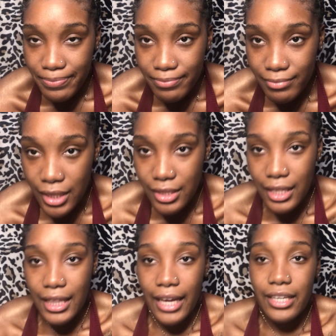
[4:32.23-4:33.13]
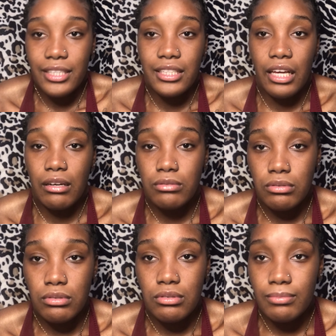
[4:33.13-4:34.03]
basically like this,
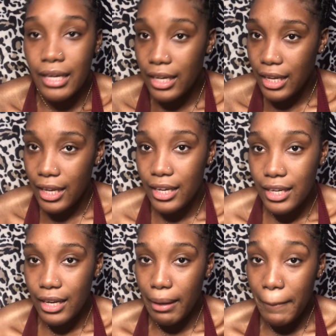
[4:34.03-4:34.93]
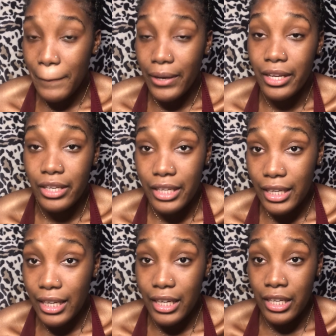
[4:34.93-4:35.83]
oh my God. But
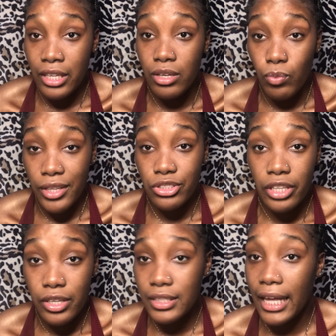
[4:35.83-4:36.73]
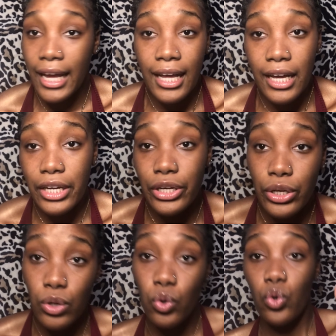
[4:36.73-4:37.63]
the waist trainer is
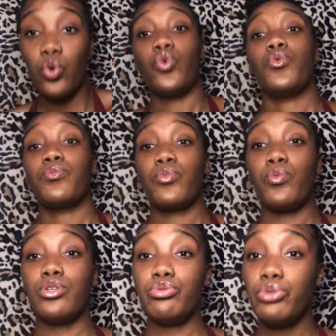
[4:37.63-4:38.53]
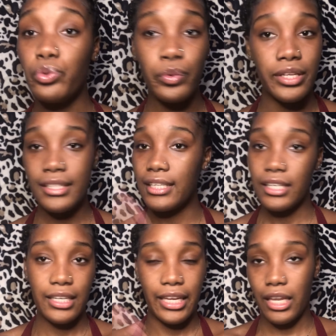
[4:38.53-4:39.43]
girl, what you doing?
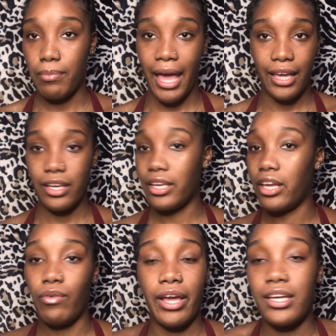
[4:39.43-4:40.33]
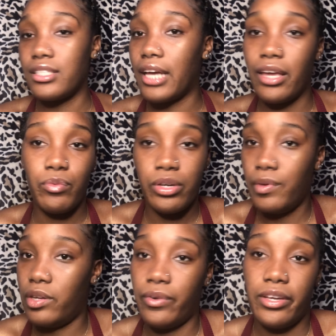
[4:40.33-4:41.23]
Get it back, get it right, get it tight. What are we
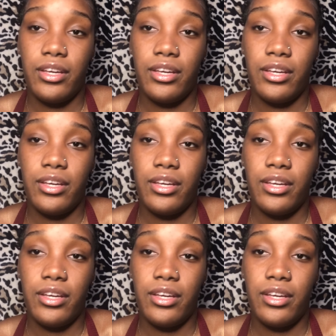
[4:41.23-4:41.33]
doing?